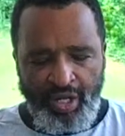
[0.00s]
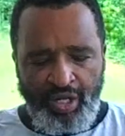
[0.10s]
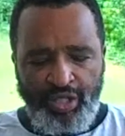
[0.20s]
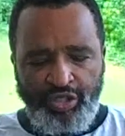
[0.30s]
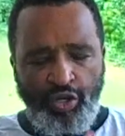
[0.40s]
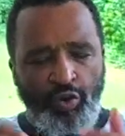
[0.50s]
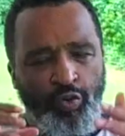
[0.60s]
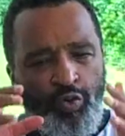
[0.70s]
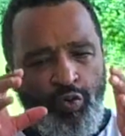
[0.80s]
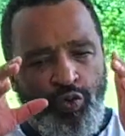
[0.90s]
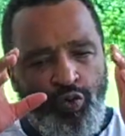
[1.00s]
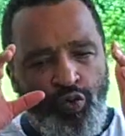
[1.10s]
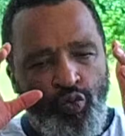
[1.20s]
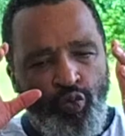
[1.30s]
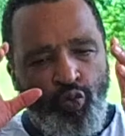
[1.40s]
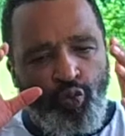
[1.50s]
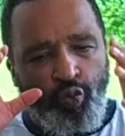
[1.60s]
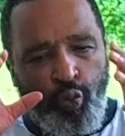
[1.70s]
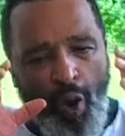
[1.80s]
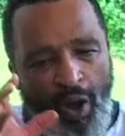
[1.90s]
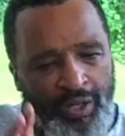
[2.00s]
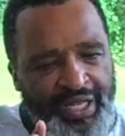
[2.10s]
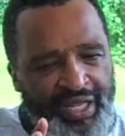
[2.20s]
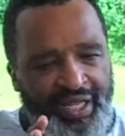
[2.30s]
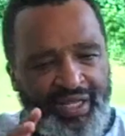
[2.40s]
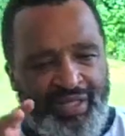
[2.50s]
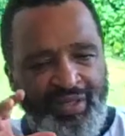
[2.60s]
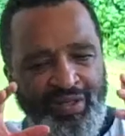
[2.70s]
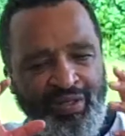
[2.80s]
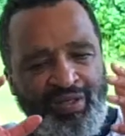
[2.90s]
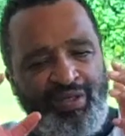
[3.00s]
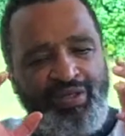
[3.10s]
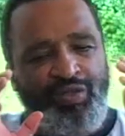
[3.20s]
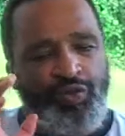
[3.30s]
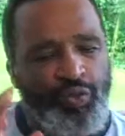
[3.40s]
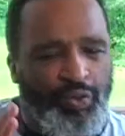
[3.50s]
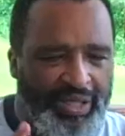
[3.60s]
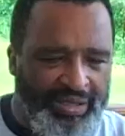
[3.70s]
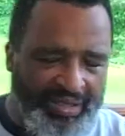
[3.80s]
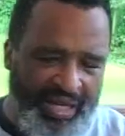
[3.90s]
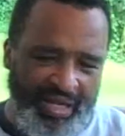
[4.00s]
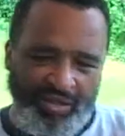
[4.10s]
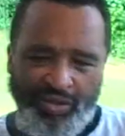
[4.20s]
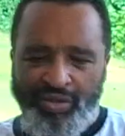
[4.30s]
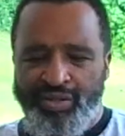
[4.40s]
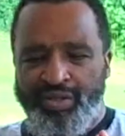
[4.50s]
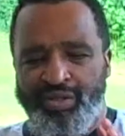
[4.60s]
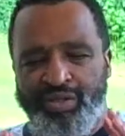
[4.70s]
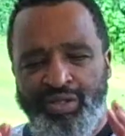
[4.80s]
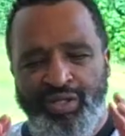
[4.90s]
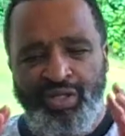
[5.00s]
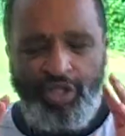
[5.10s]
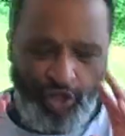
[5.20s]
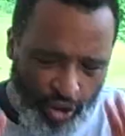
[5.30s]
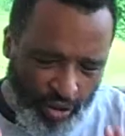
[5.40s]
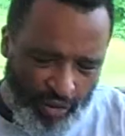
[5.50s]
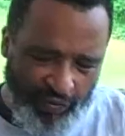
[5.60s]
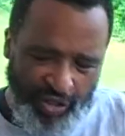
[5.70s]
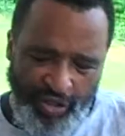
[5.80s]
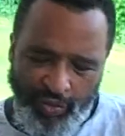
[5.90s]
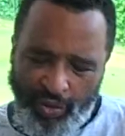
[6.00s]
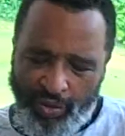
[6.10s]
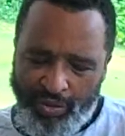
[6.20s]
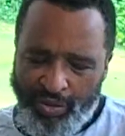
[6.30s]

And so walking through this desert, the children of Israel,